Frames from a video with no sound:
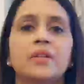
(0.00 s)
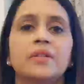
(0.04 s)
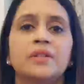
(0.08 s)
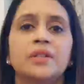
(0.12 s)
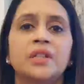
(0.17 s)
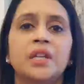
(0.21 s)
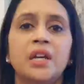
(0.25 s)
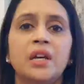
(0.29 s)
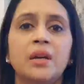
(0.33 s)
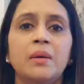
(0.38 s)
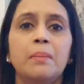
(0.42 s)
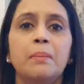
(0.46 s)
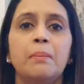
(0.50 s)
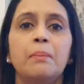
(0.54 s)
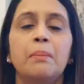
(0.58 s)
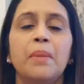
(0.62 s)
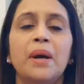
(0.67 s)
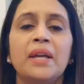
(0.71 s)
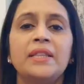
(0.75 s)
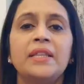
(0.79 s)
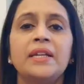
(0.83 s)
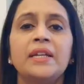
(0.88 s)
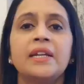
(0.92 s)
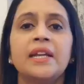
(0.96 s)
The
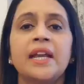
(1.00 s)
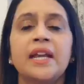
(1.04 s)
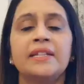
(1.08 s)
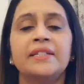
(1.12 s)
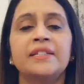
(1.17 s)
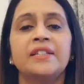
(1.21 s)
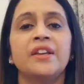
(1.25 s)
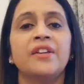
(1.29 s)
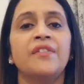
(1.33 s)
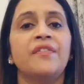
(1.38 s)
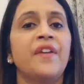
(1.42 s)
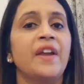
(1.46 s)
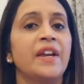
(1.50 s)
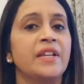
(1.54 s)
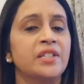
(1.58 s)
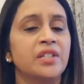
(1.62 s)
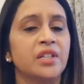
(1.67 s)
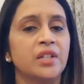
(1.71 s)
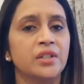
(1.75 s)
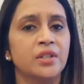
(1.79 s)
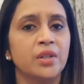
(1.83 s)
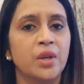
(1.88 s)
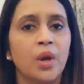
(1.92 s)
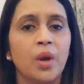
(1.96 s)
mother gets
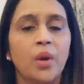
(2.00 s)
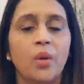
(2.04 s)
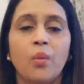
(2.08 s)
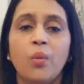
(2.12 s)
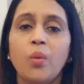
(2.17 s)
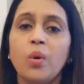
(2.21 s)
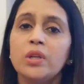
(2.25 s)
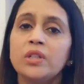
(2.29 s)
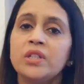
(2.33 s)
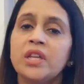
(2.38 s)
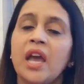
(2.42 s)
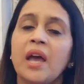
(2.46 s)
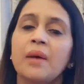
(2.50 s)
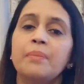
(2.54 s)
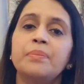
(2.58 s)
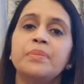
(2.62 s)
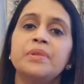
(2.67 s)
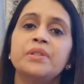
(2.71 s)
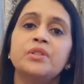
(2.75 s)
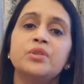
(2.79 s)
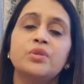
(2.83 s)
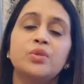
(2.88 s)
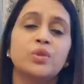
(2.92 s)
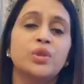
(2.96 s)
affected. What
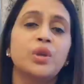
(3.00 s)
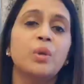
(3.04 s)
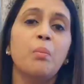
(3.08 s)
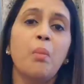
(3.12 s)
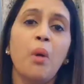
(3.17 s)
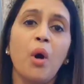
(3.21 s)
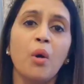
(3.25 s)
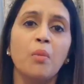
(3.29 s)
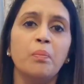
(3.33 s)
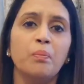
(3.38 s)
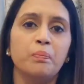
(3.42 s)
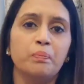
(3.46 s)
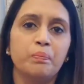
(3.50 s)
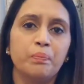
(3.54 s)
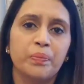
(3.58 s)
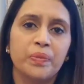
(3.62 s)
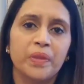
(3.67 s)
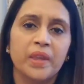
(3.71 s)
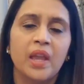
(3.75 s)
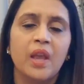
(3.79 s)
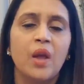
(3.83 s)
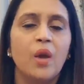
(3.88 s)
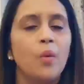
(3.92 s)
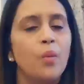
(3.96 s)
happens to the mom?
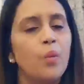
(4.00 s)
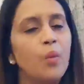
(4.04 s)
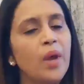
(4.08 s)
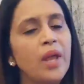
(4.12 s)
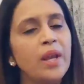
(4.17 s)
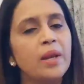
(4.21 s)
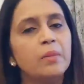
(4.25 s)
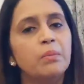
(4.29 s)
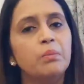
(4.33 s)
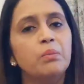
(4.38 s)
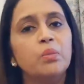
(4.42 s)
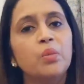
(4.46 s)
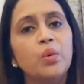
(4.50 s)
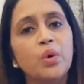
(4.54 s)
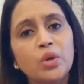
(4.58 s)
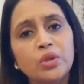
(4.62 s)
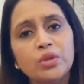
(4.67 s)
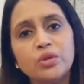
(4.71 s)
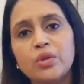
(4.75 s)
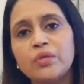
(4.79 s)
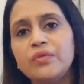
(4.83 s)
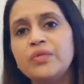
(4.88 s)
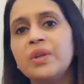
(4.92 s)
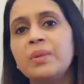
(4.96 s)
Well,
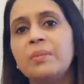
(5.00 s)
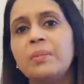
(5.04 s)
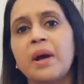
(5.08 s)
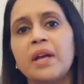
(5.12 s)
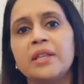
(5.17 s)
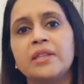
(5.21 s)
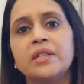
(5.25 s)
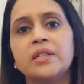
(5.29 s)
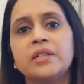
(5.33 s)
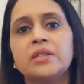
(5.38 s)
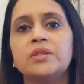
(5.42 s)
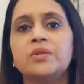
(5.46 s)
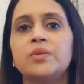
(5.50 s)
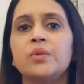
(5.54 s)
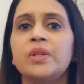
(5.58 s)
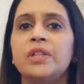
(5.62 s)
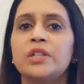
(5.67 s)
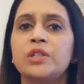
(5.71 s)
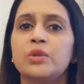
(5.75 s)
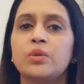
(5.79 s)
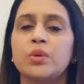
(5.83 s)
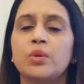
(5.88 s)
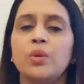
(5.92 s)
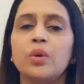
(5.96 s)
most of the mothers
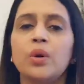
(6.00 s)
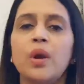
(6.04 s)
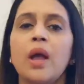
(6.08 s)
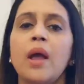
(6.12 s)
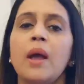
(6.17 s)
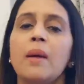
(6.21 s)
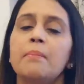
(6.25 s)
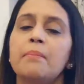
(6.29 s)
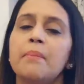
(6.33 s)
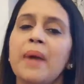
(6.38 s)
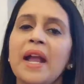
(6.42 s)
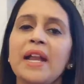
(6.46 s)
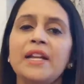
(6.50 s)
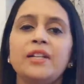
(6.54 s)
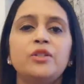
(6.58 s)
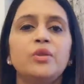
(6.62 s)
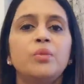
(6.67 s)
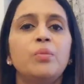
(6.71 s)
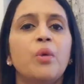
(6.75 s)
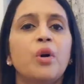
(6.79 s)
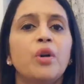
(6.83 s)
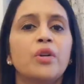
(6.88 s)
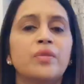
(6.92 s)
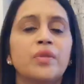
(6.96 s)
will show mild
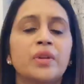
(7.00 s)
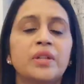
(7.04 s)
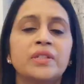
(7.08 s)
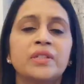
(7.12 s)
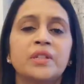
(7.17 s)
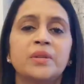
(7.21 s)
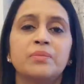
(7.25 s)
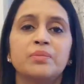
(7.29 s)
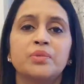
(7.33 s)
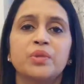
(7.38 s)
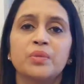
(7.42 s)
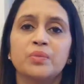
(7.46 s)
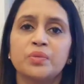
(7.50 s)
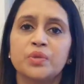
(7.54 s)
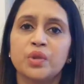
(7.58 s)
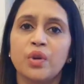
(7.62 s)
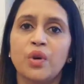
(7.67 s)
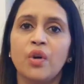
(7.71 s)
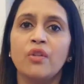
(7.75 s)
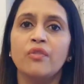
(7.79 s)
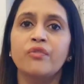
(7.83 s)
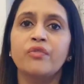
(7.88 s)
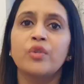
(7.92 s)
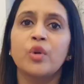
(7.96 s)
to moderate symptoms
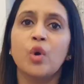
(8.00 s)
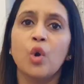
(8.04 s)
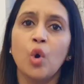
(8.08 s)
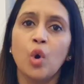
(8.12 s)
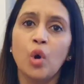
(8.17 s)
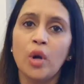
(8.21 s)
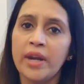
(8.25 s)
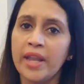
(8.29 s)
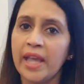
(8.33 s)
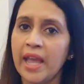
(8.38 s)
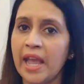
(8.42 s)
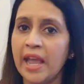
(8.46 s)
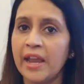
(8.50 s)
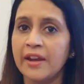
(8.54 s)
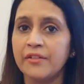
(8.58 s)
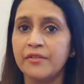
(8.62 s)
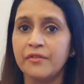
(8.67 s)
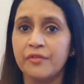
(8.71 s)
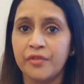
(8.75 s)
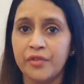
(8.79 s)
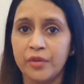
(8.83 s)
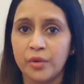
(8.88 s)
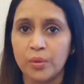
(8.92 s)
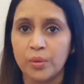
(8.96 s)
of cold
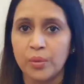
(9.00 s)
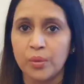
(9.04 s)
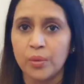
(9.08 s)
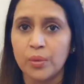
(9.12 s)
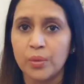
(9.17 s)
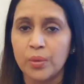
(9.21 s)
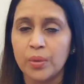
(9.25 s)
and flu.